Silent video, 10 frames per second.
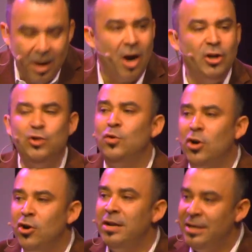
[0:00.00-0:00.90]
are you
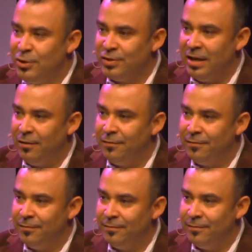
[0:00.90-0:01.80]
hurting
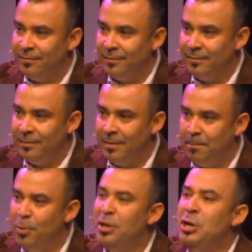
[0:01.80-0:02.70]
yourself?
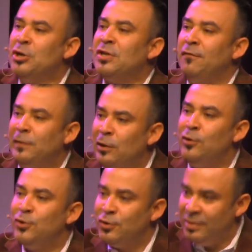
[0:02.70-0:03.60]
Putting yourself
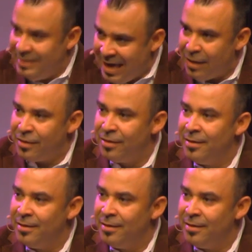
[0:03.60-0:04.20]
closer to death